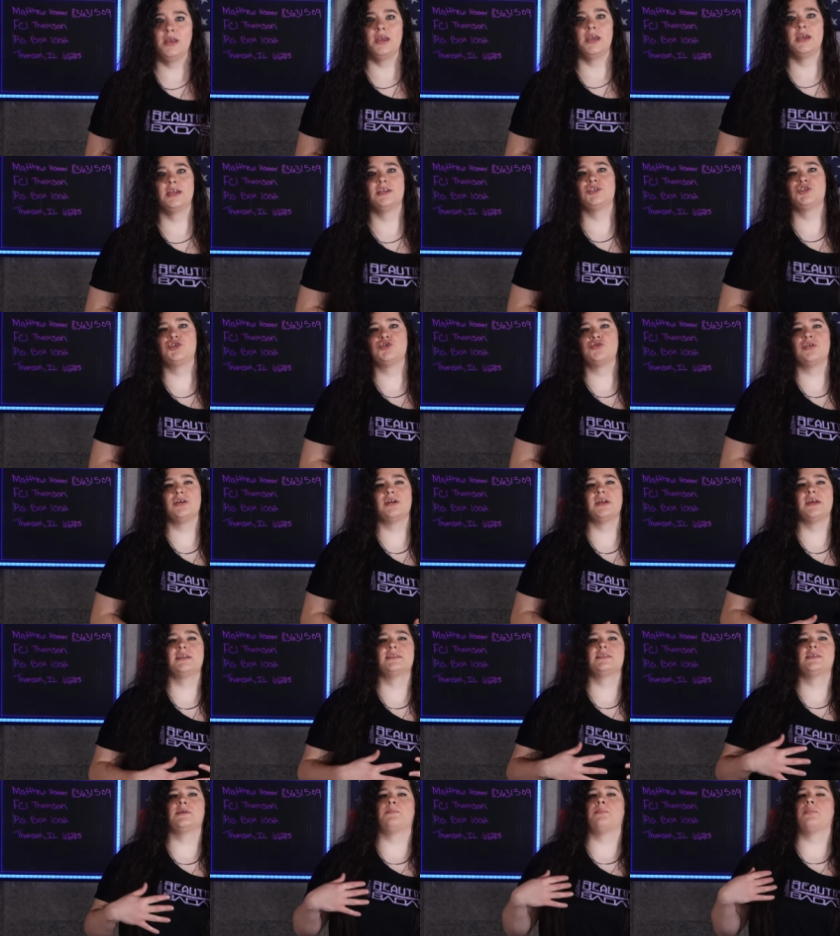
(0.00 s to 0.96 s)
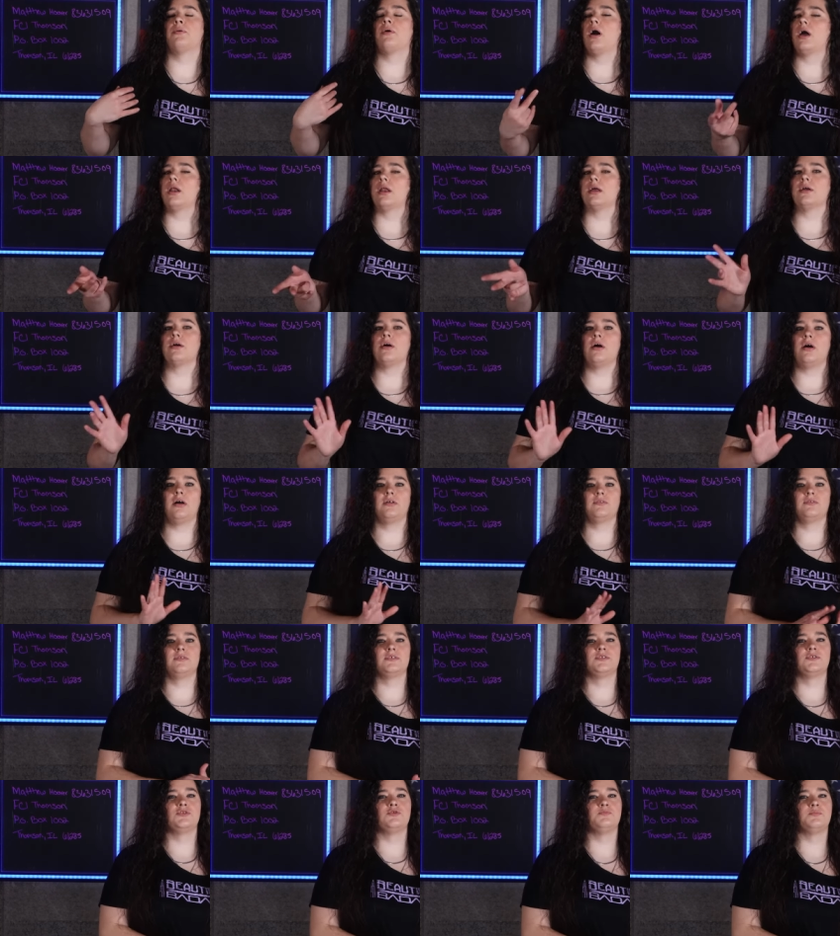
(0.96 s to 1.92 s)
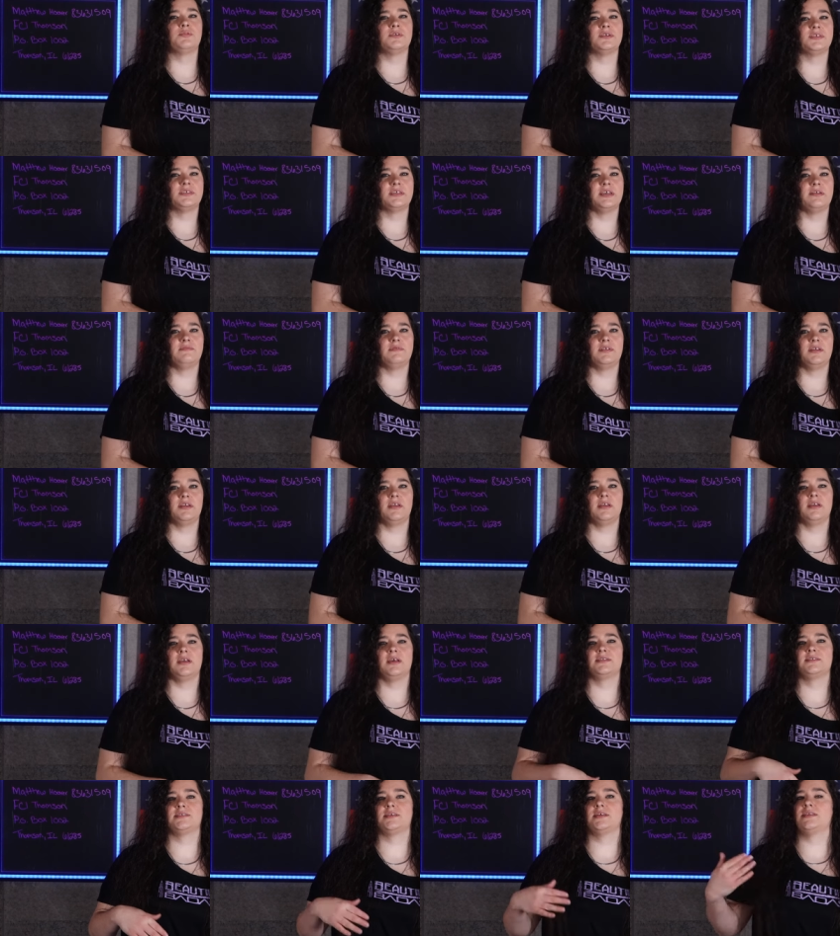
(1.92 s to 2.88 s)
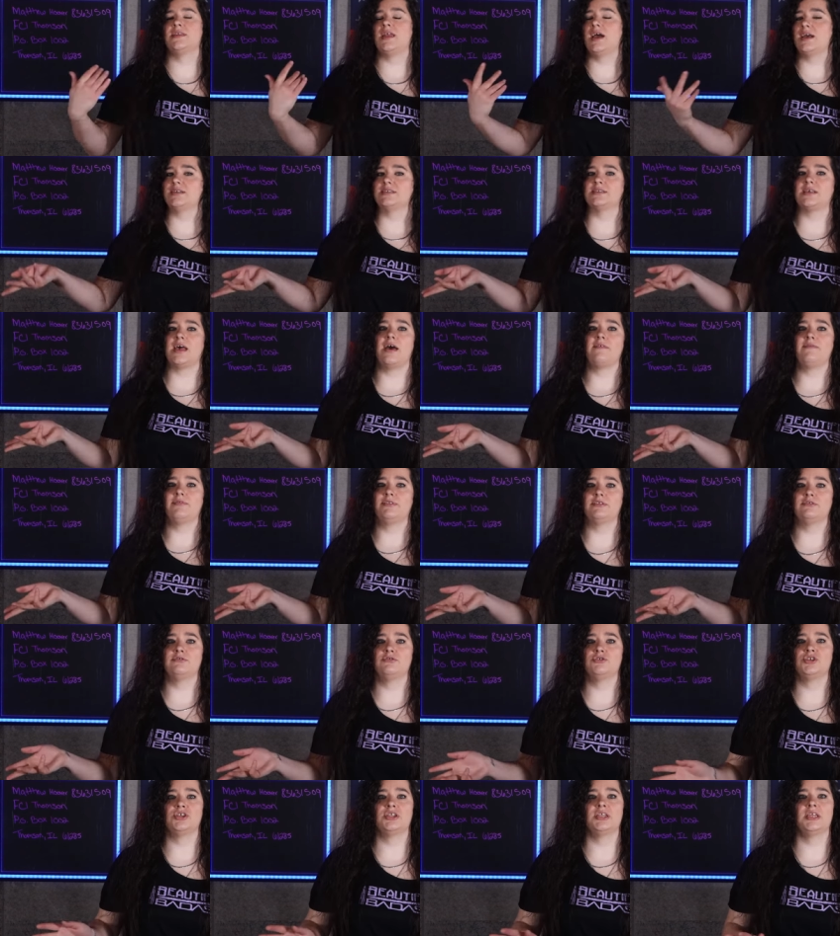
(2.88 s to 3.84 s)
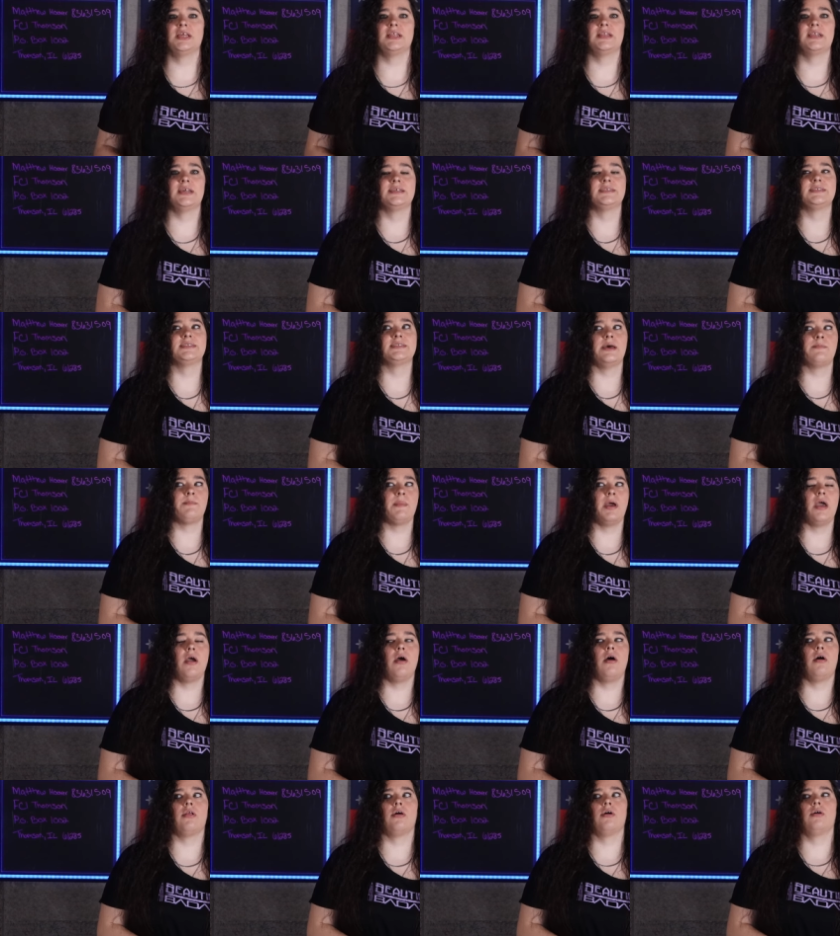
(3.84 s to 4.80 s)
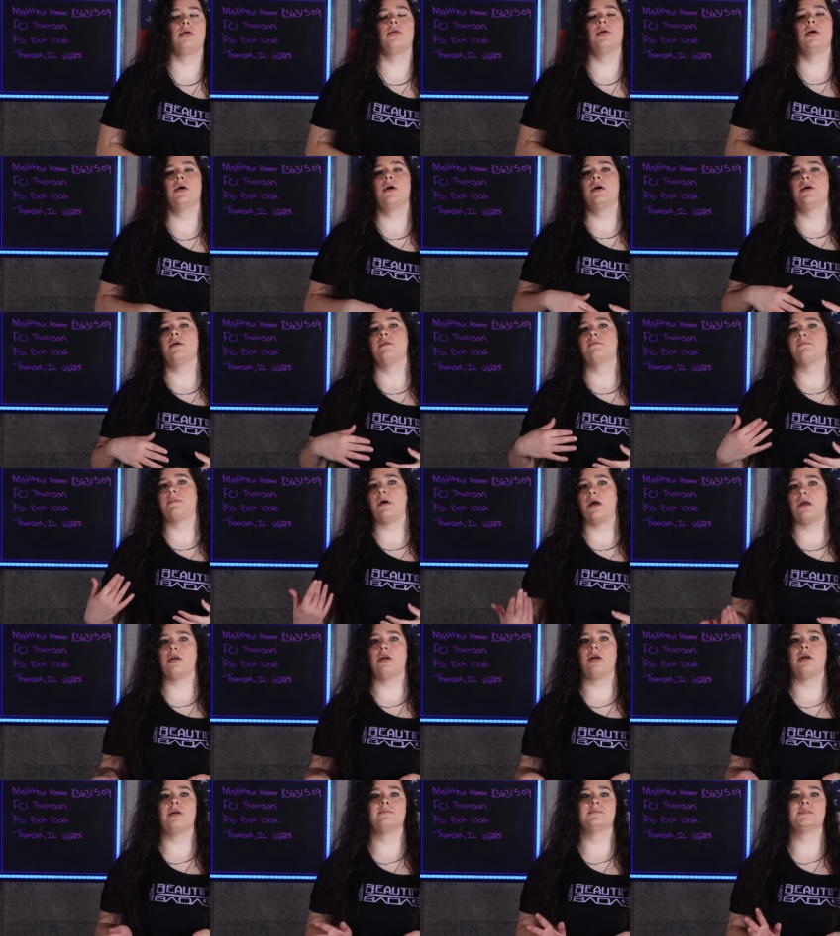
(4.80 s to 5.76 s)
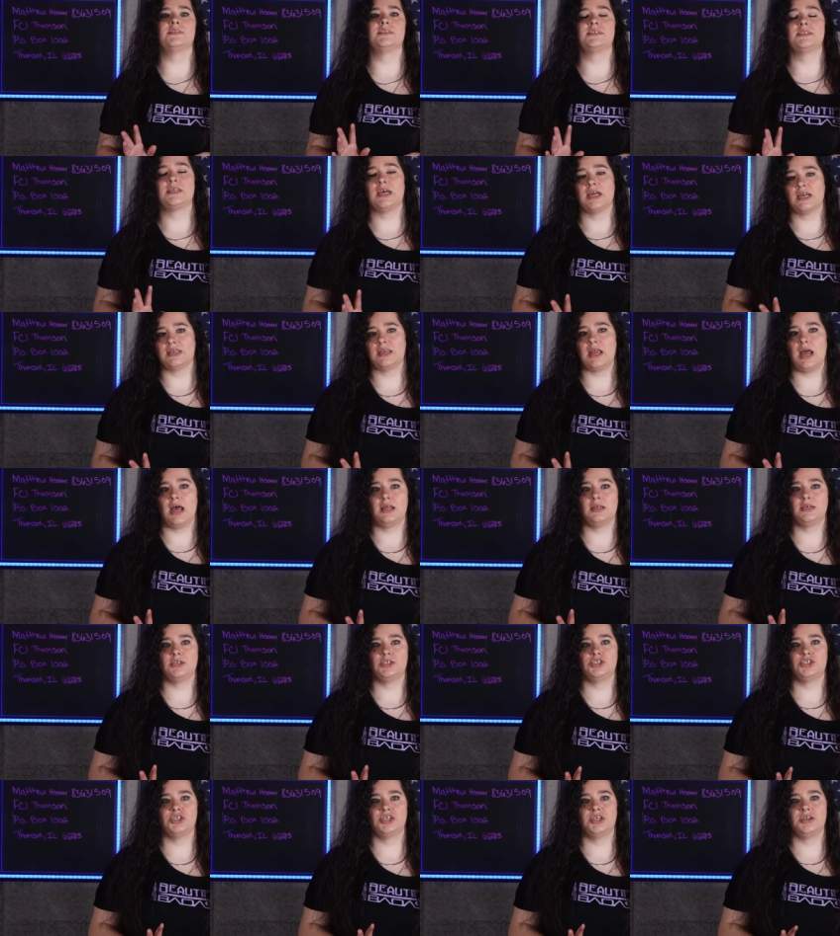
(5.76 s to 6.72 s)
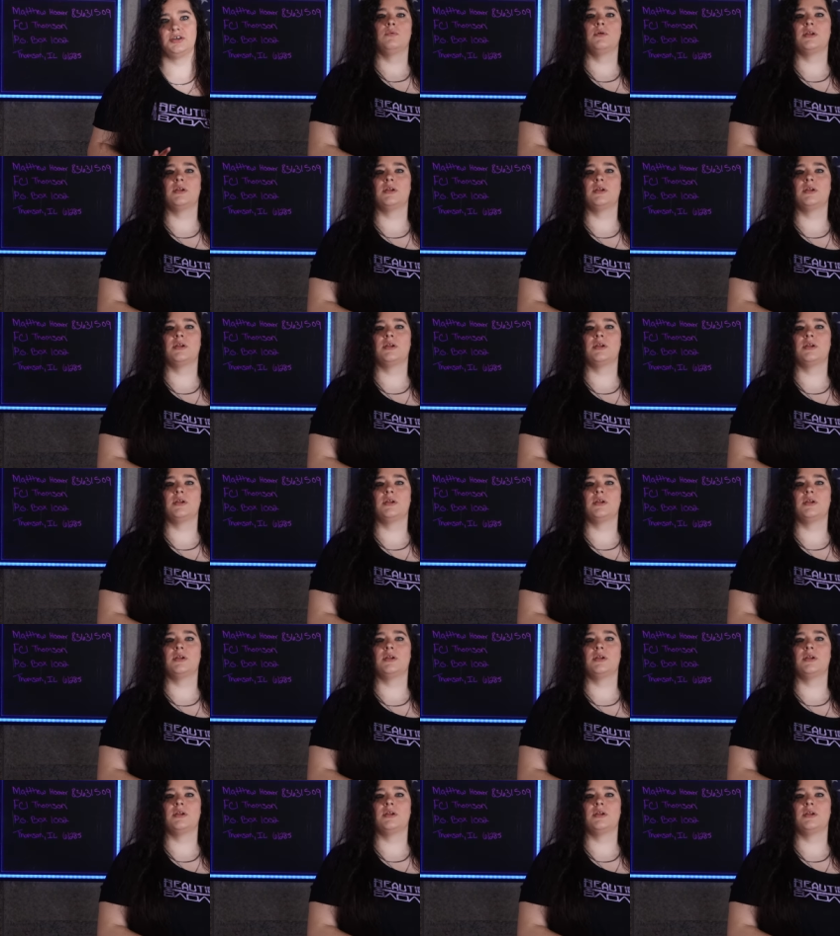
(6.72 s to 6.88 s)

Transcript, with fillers: In short, it's a product called the Super Safety. It's the next evolution in the semi-auto firearms technology.